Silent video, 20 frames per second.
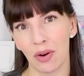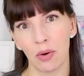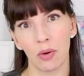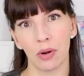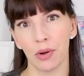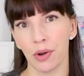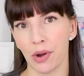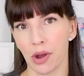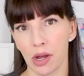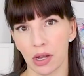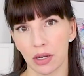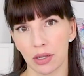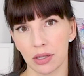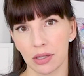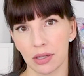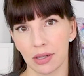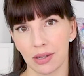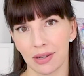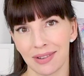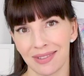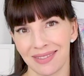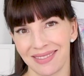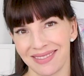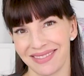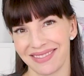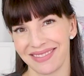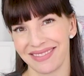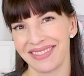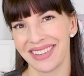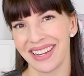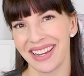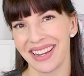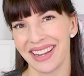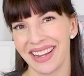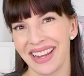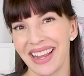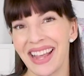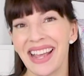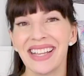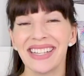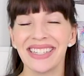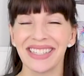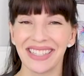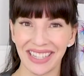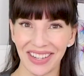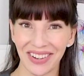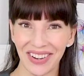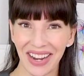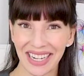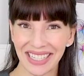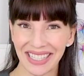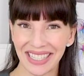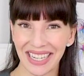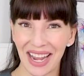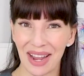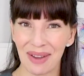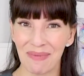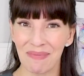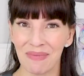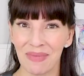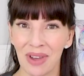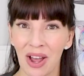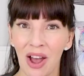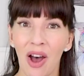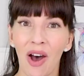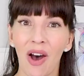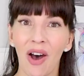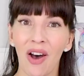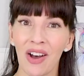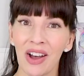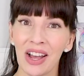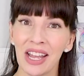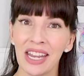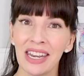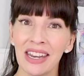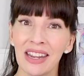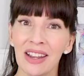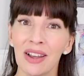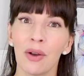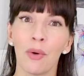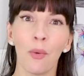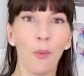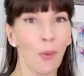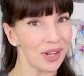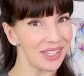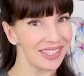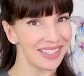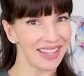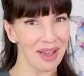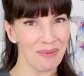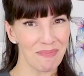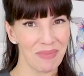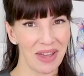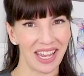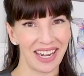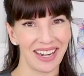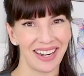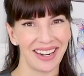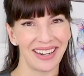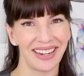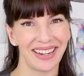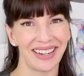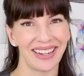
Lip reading: or not. See you next time on What's That Pen?